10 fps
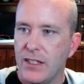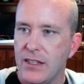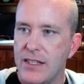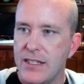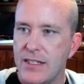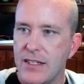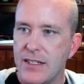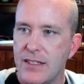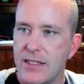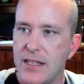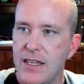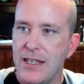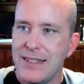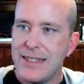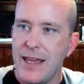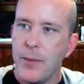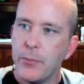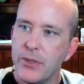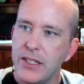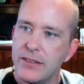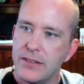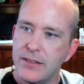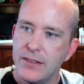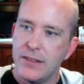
this is the template